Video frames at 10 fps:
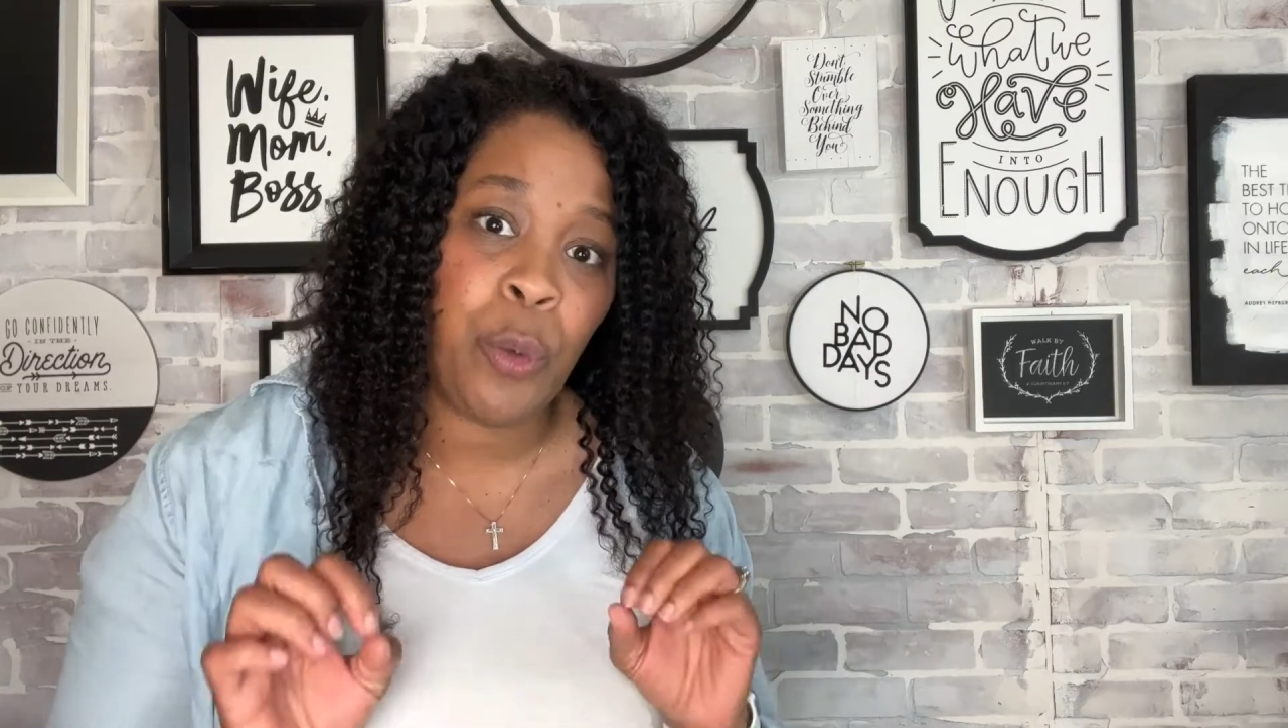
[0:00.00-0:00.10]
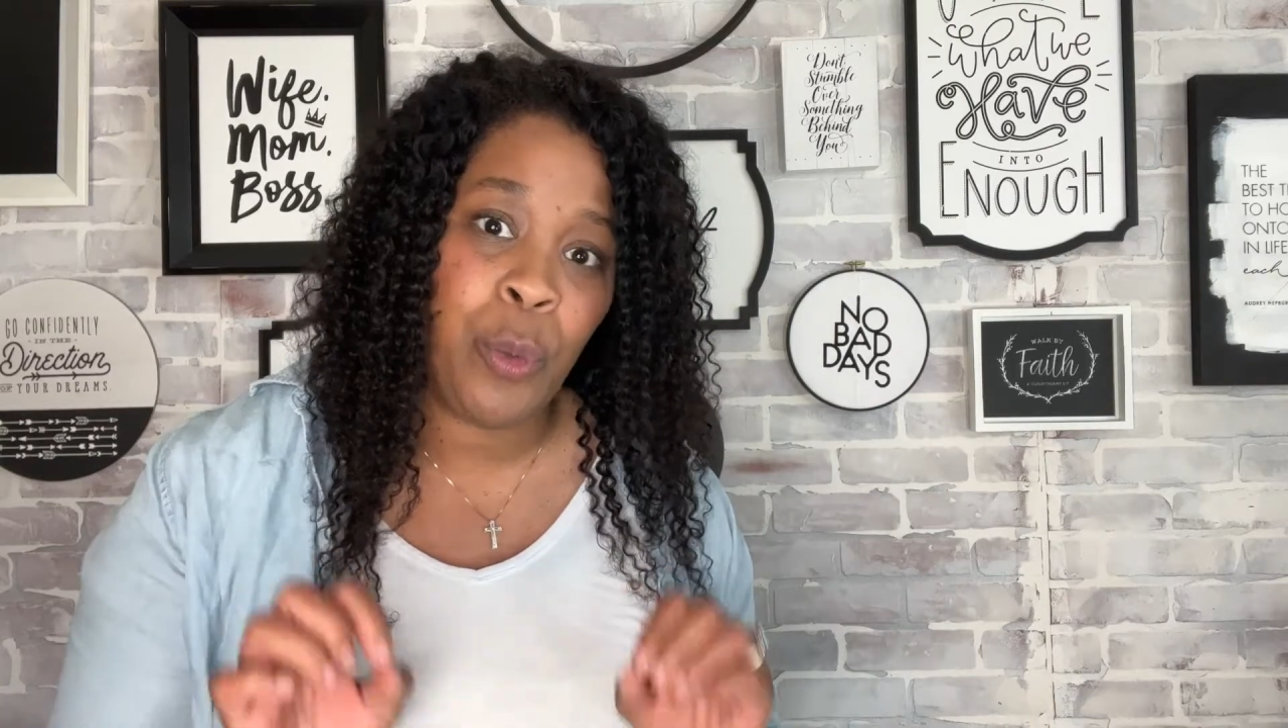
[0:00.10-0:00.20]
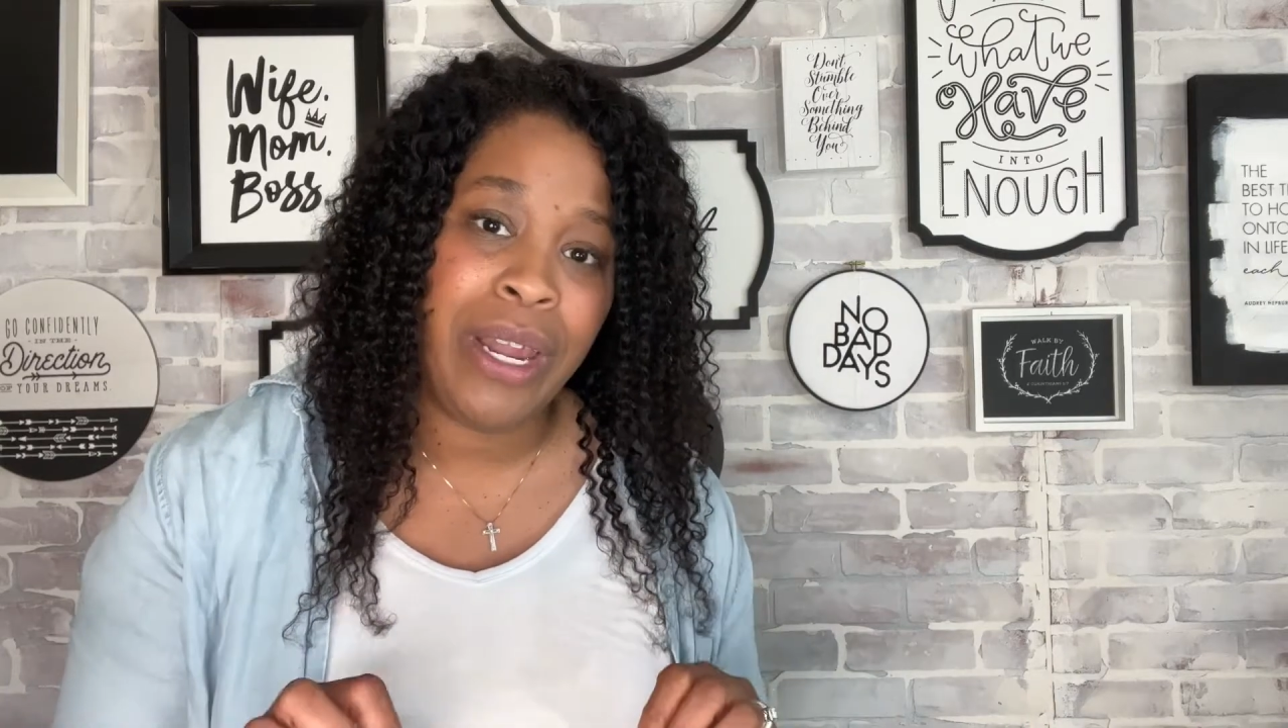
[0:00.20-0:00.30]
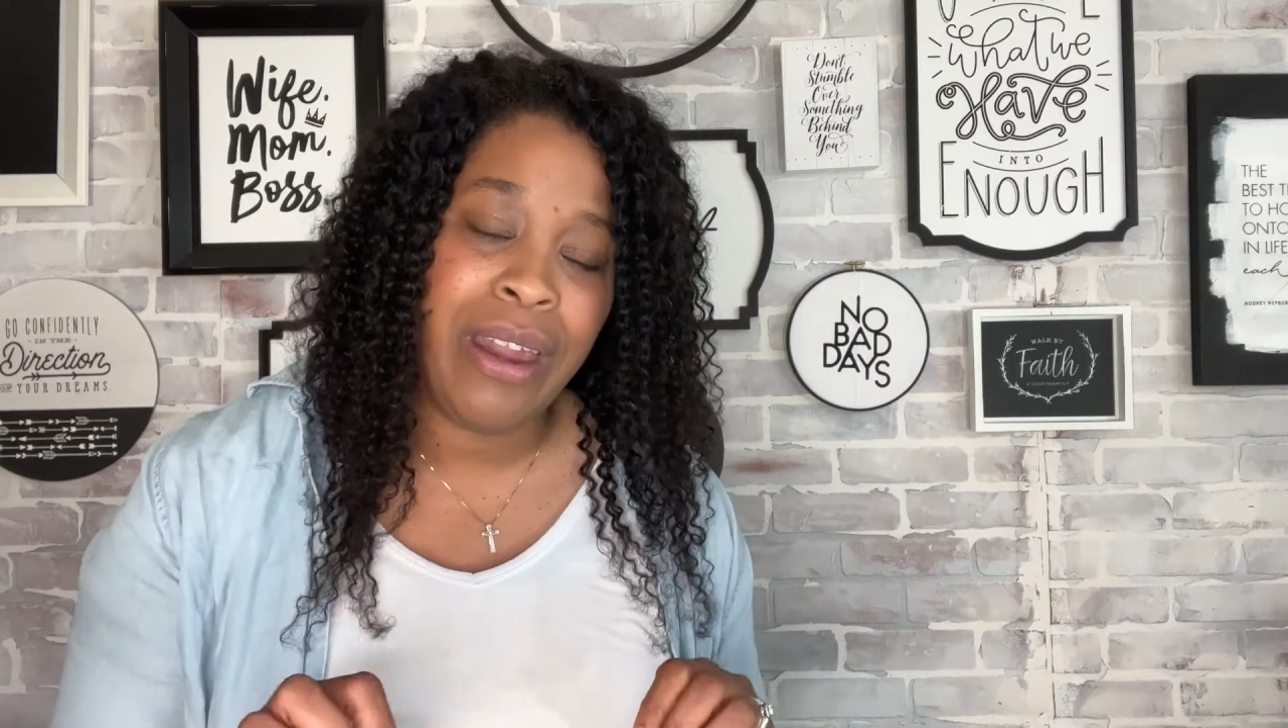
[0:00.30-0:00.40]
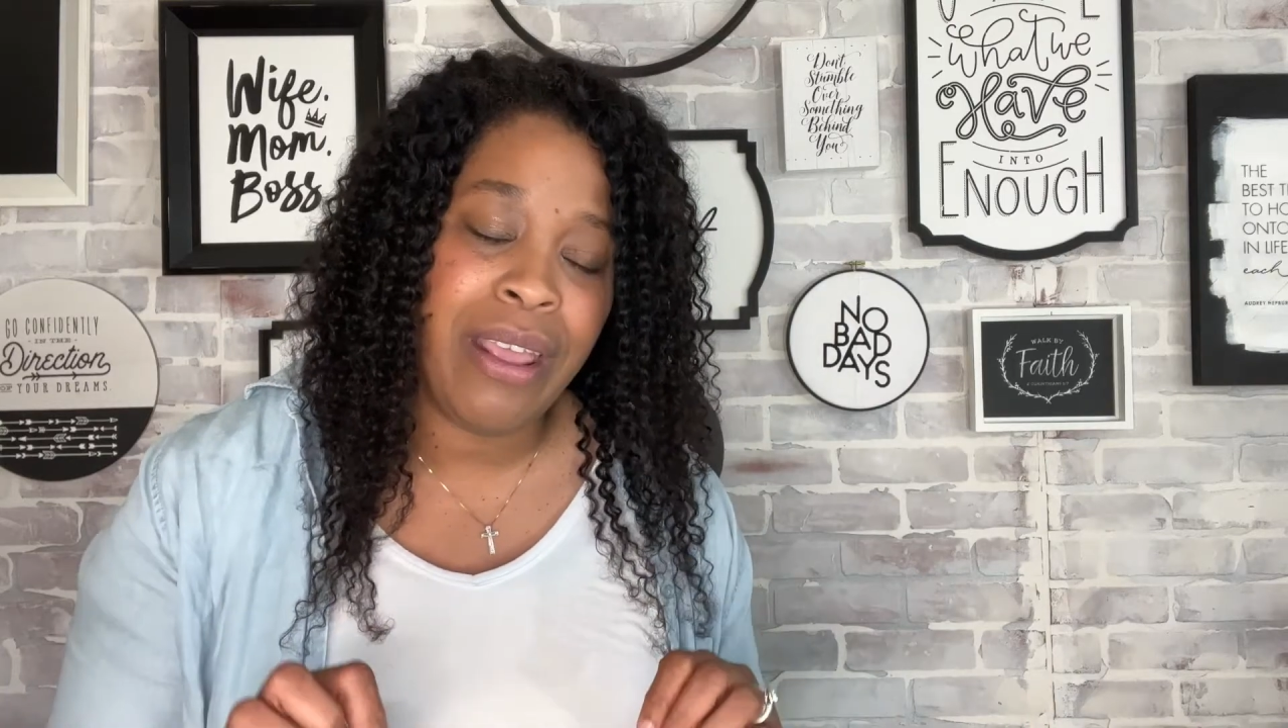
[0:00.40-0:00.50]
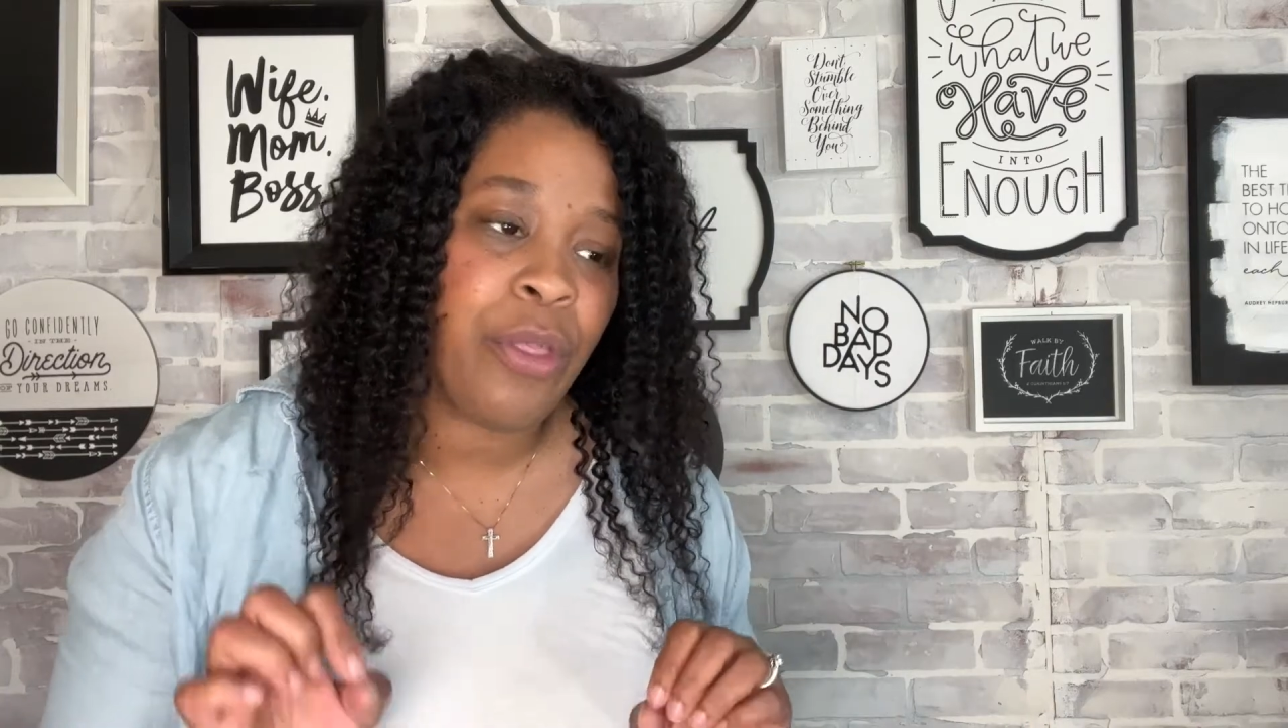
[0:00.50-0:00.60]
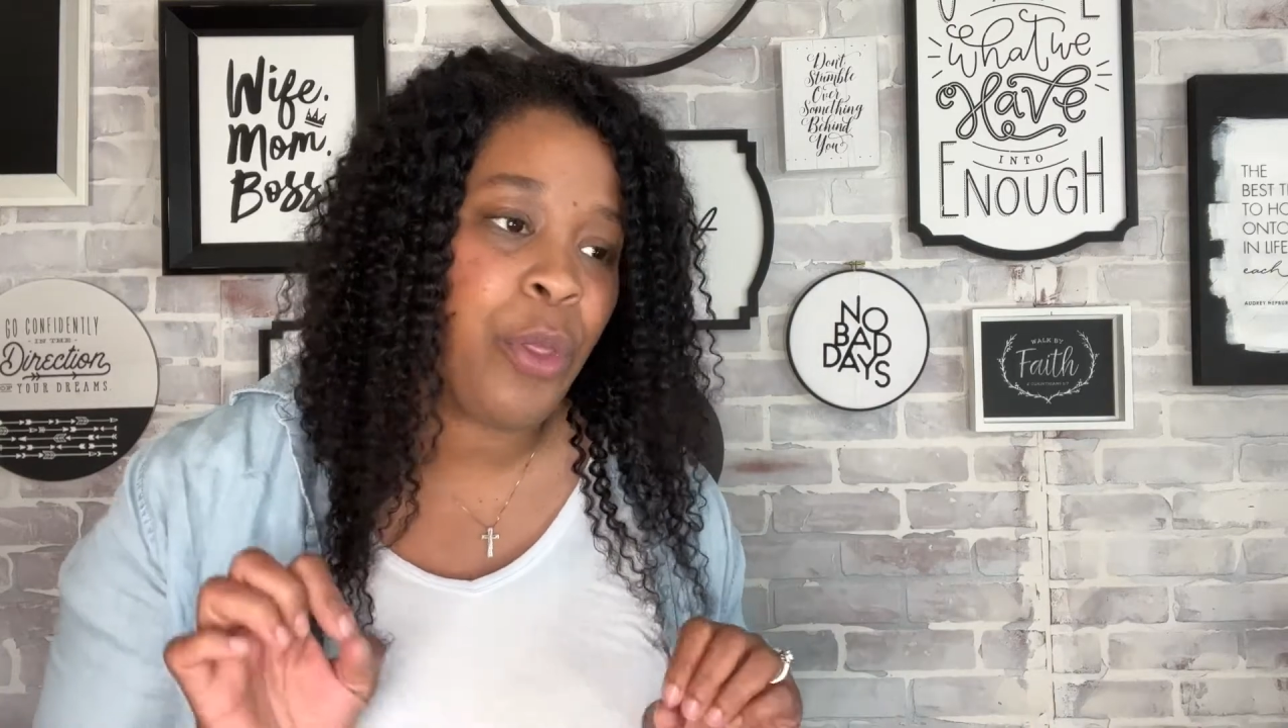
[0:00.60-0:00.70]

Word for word: reading the